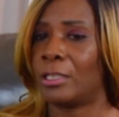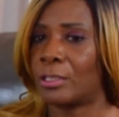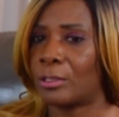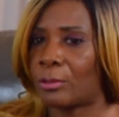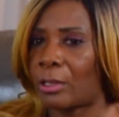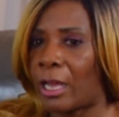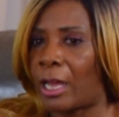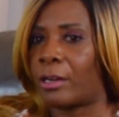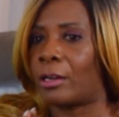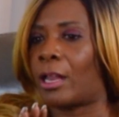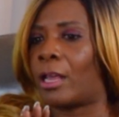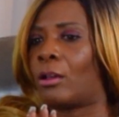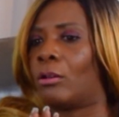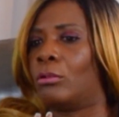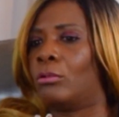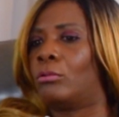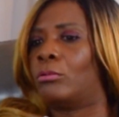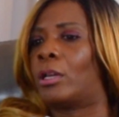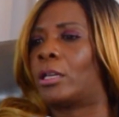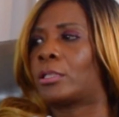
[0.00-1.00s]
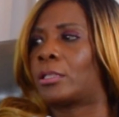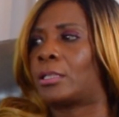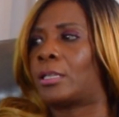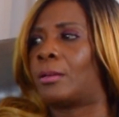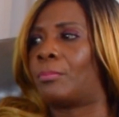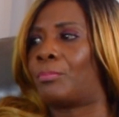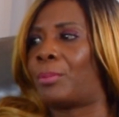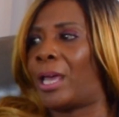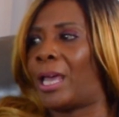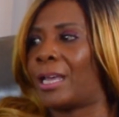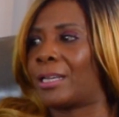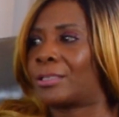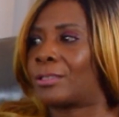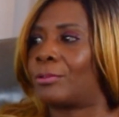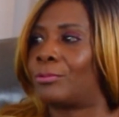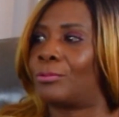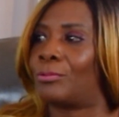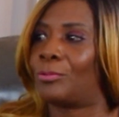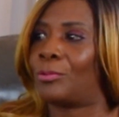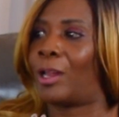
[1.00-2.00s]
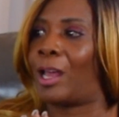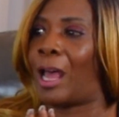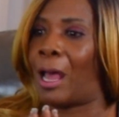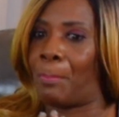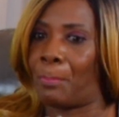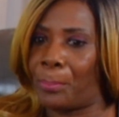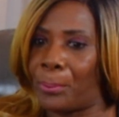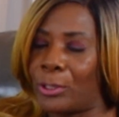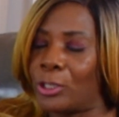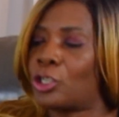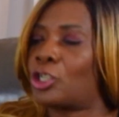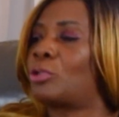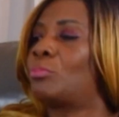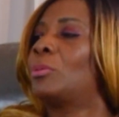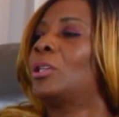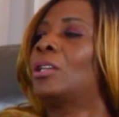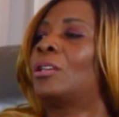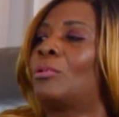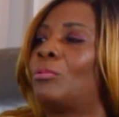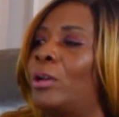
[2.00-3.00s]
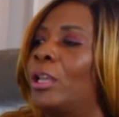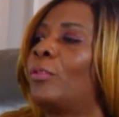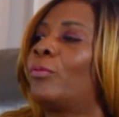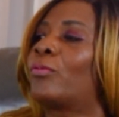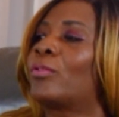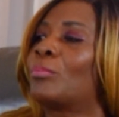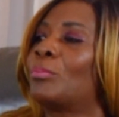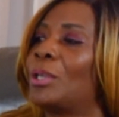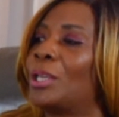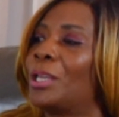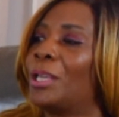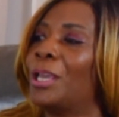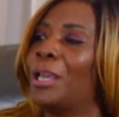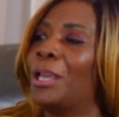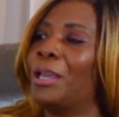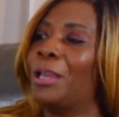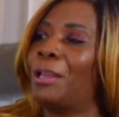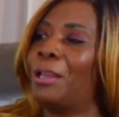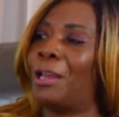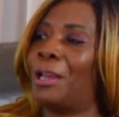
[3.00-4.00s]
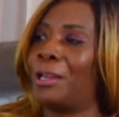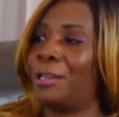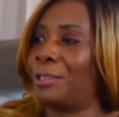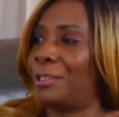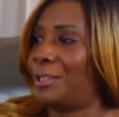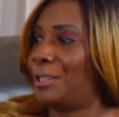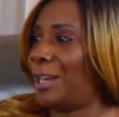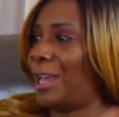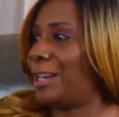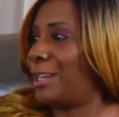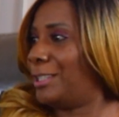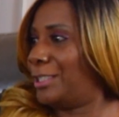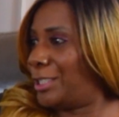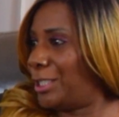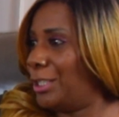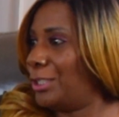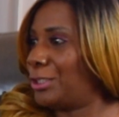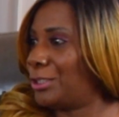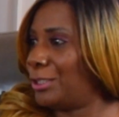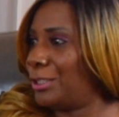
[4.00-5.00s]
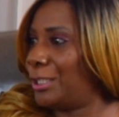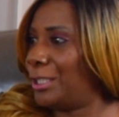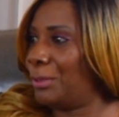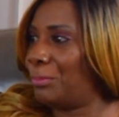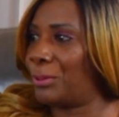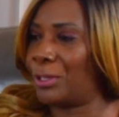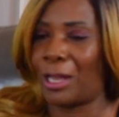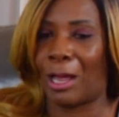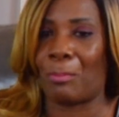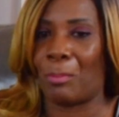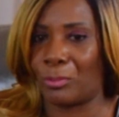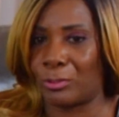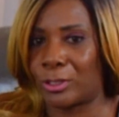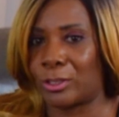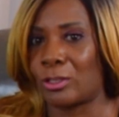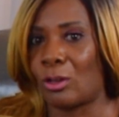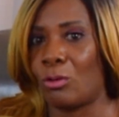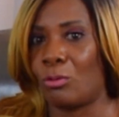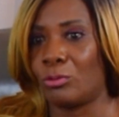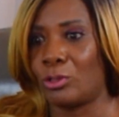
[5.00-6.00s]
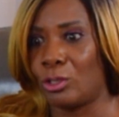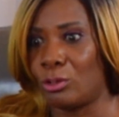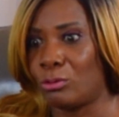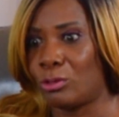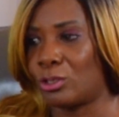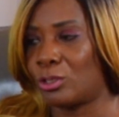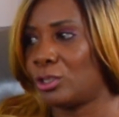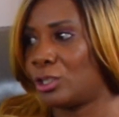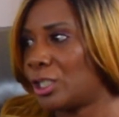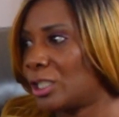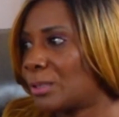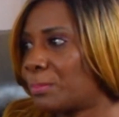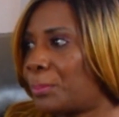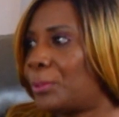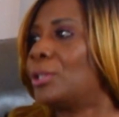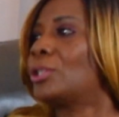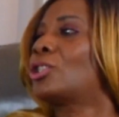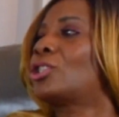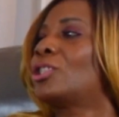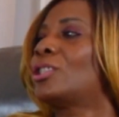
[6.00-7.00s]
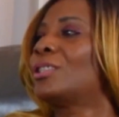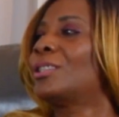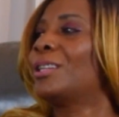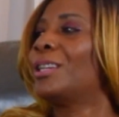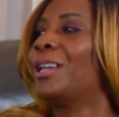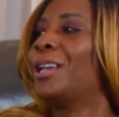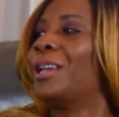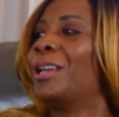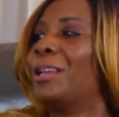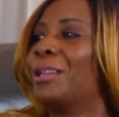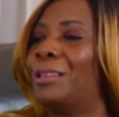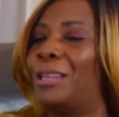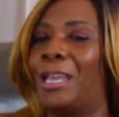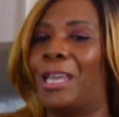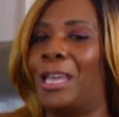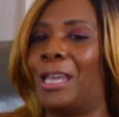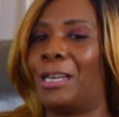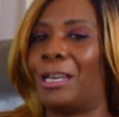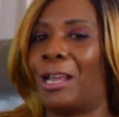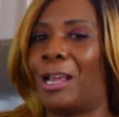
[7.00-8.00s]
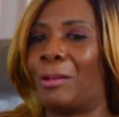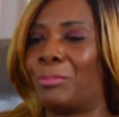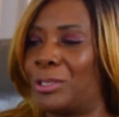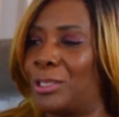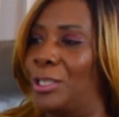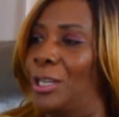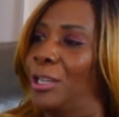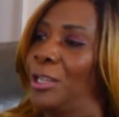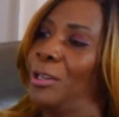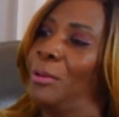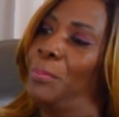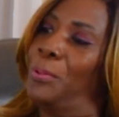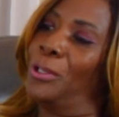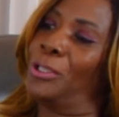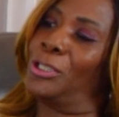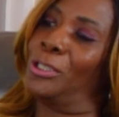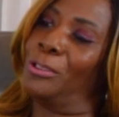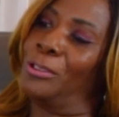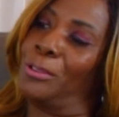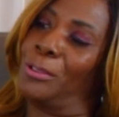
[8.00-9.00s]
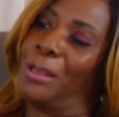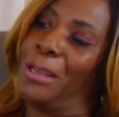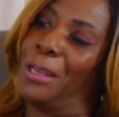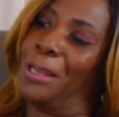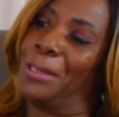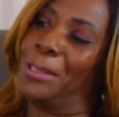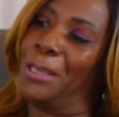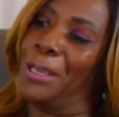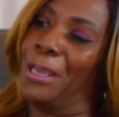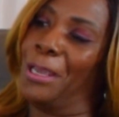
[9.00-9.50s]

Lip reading: It's kind of like, oh, I step back. So I push men away from me. Not intentionally, but I'm so used to just pushing that I'm stuck in a pushing style.